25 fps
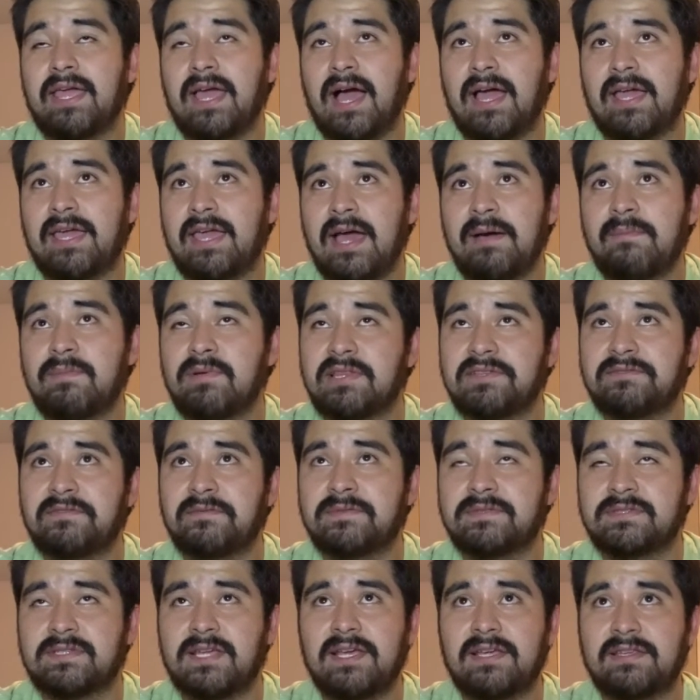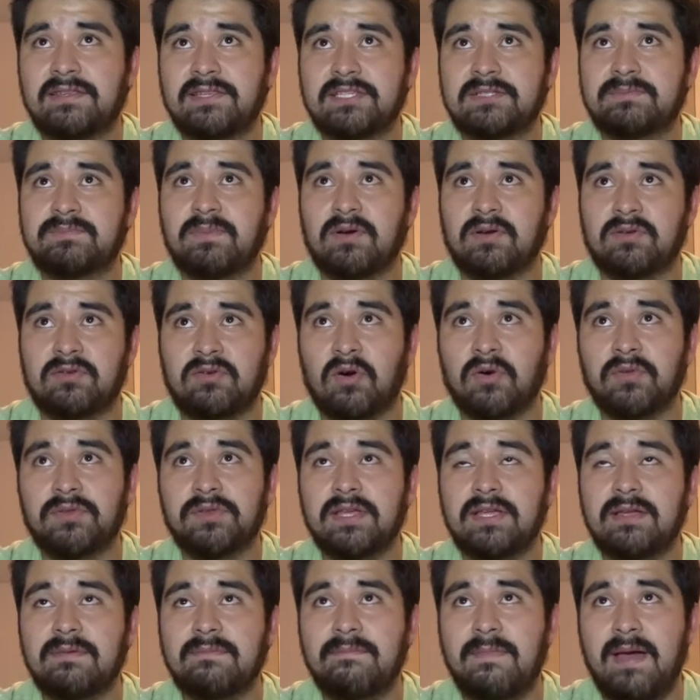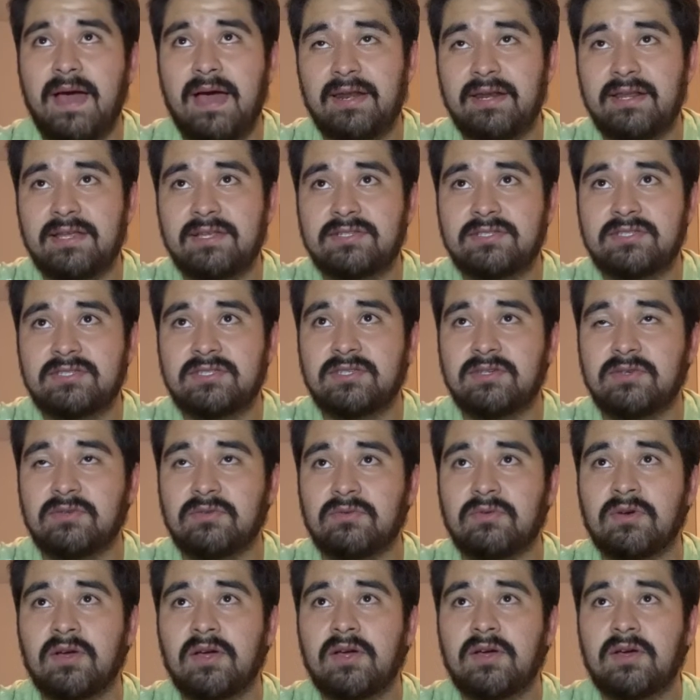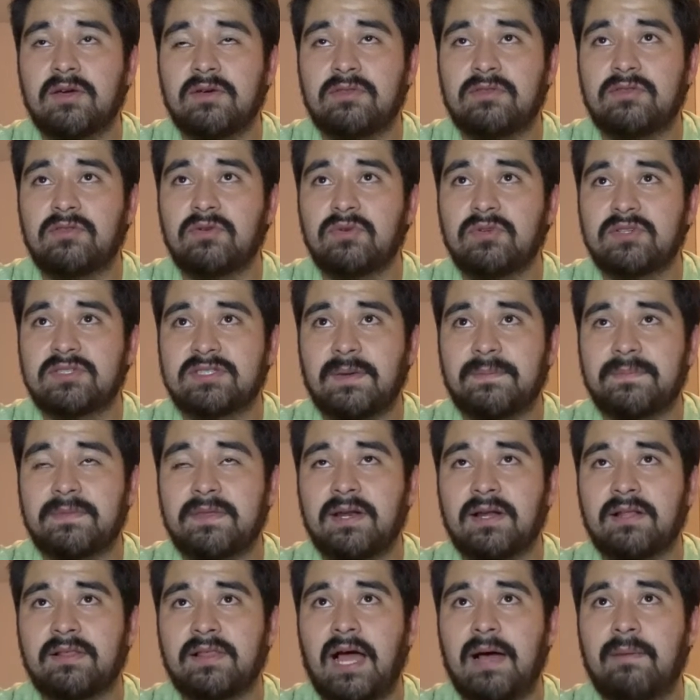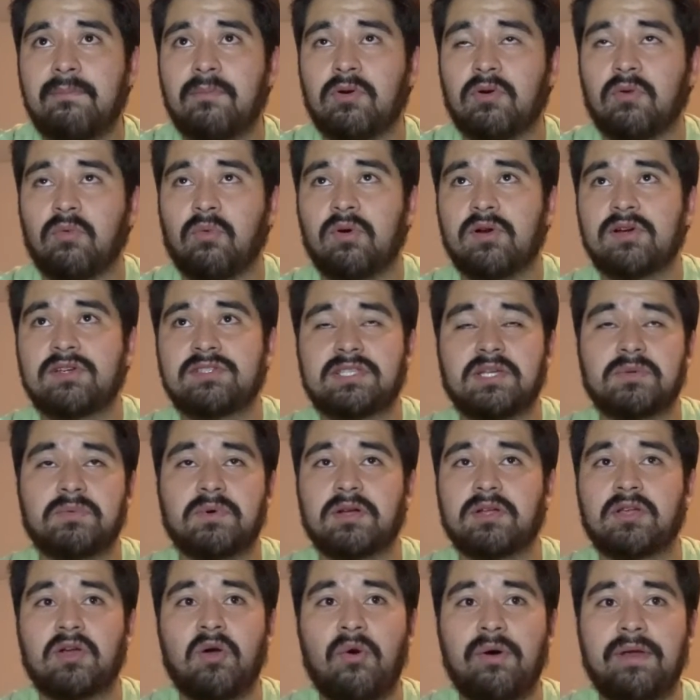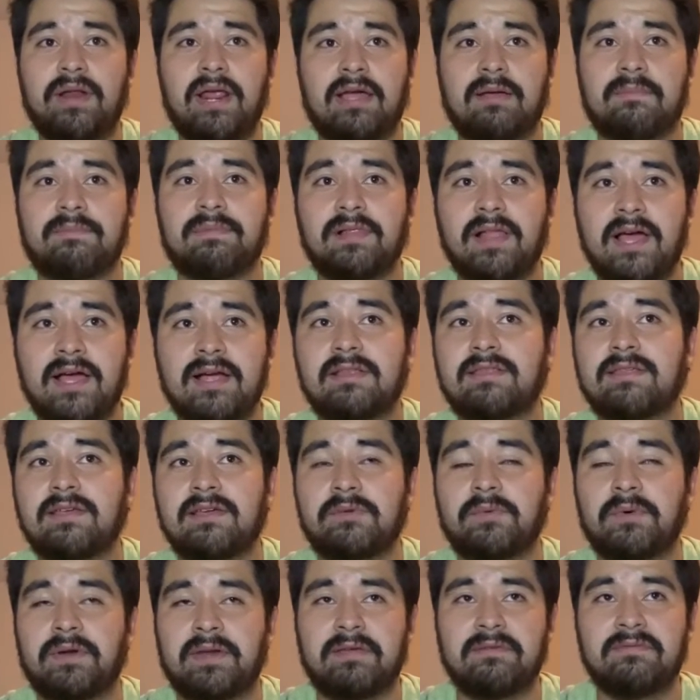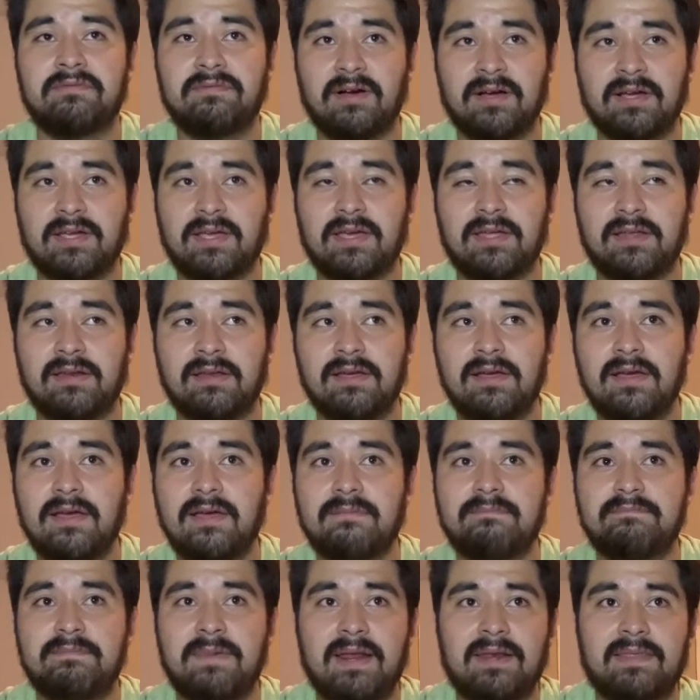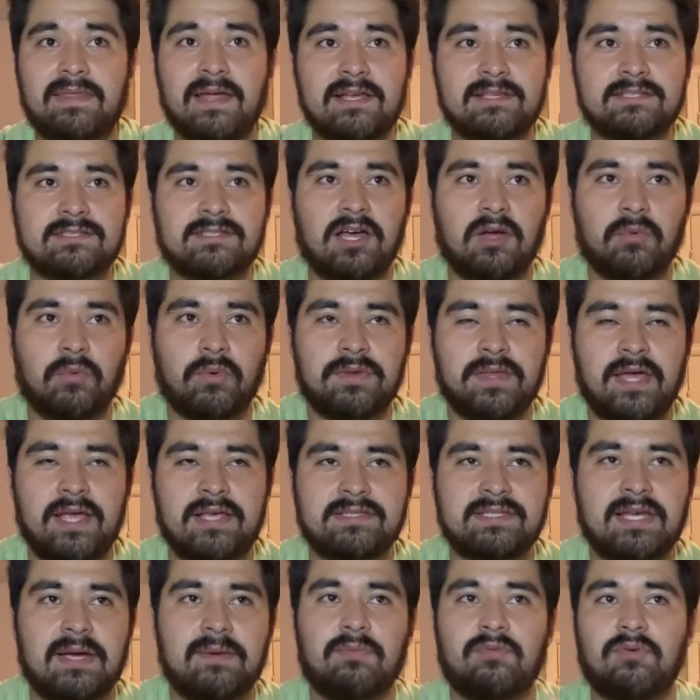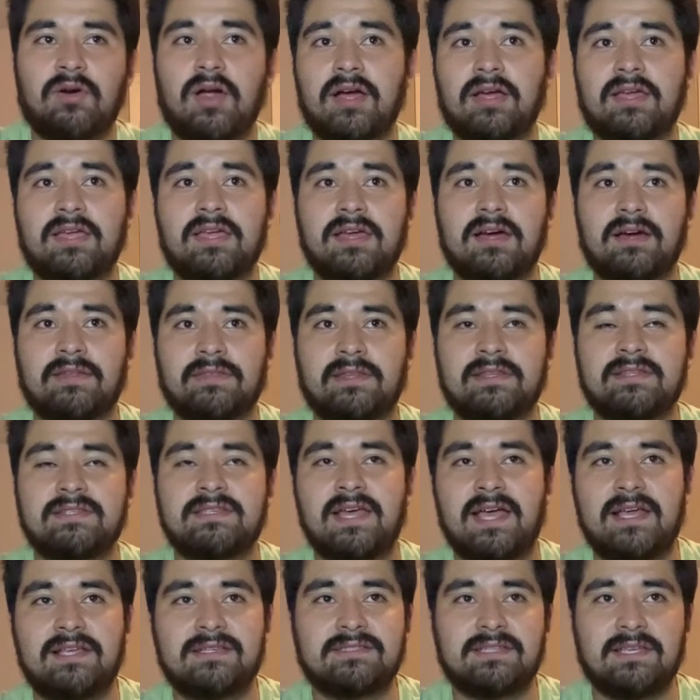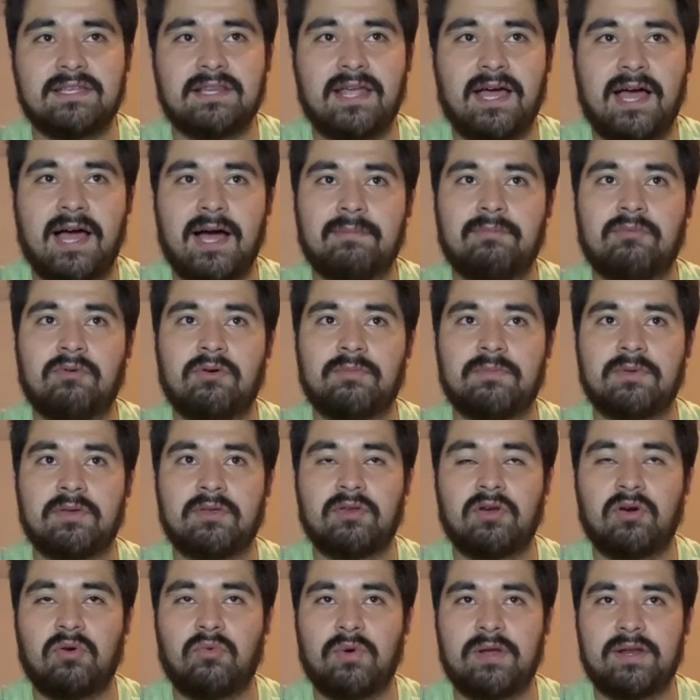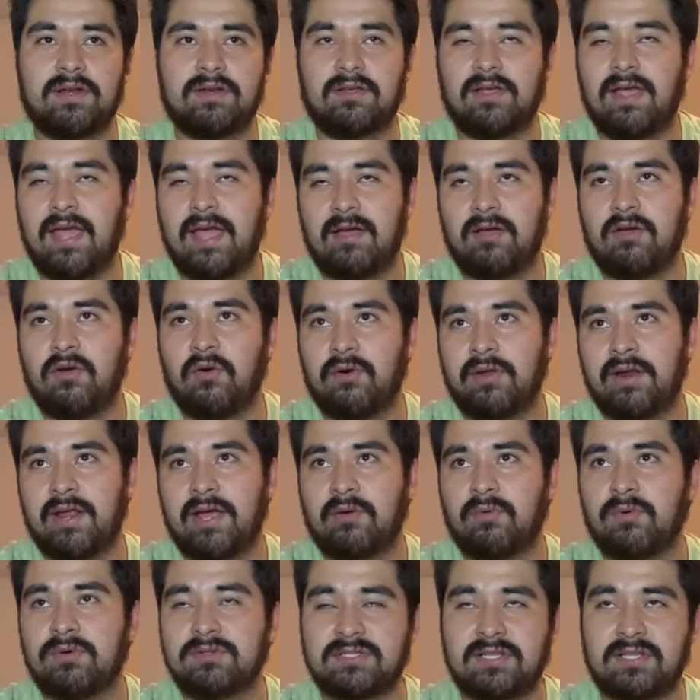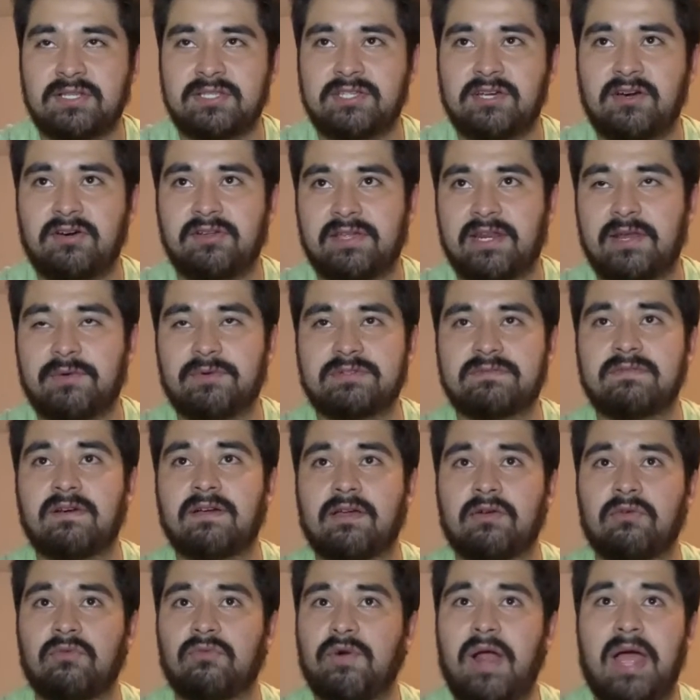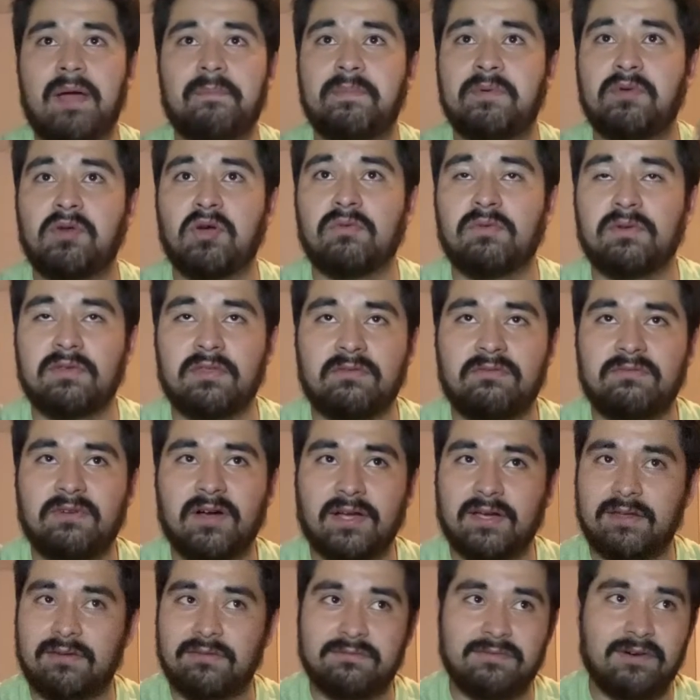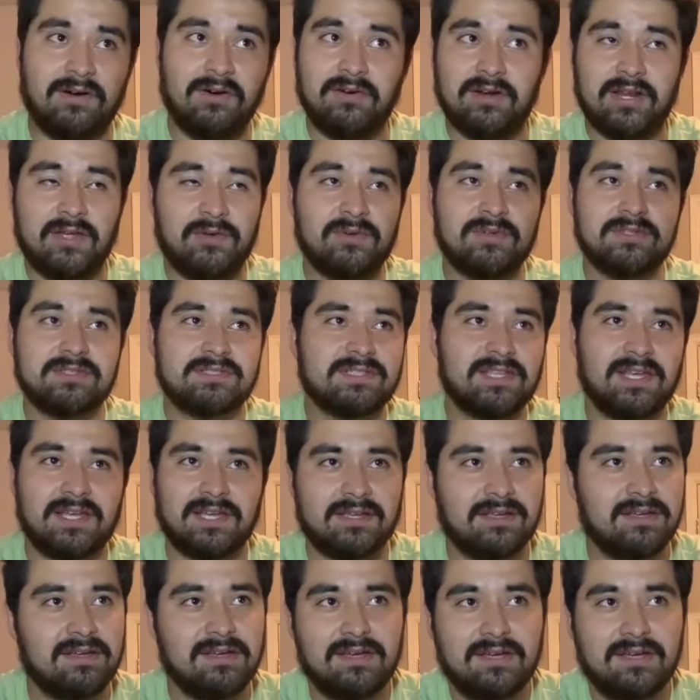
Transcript: can't believe I'm saying this, but GoldLink managed to do something a lot more worse than what Kodak Black did when he fucking made that song with A$AP Rocky on the Testing album, when Kodak was in jail and he was fucking rapping over the fucking phone. It was like